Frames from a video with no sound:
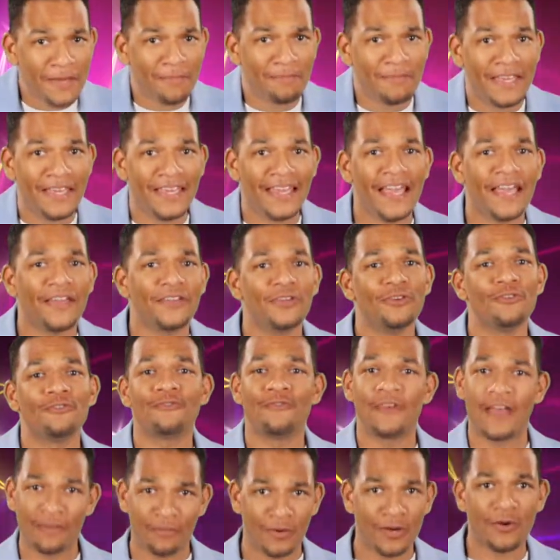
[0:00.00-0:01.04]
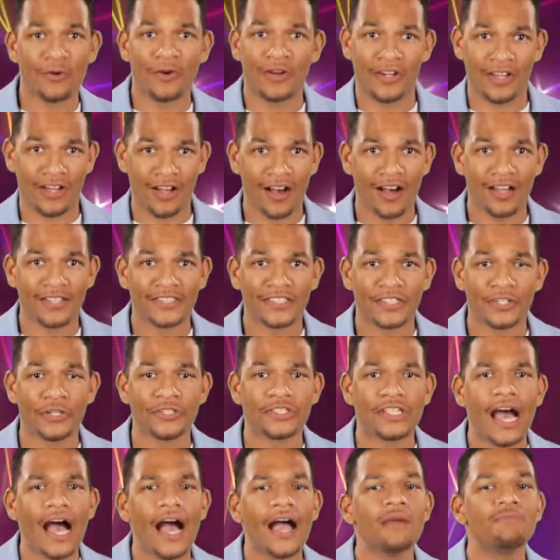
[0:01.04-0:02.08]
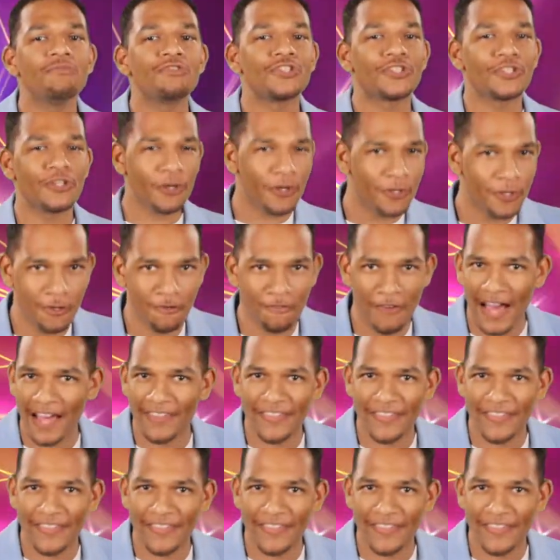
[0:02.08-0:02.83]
me and you favor going to concerts, I'm sure you've had